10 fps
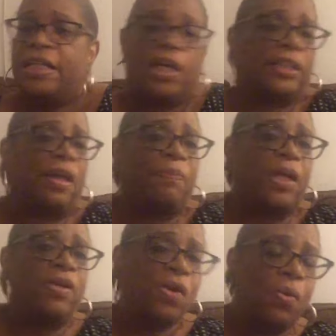There's
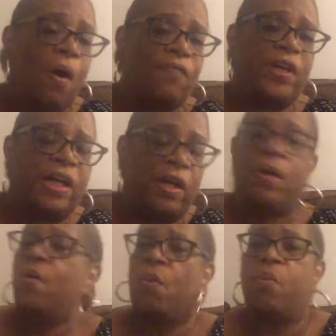something new over
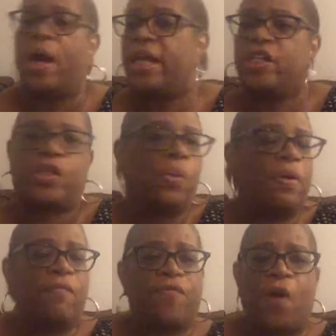here running to
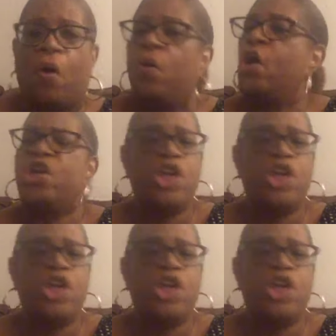and fro.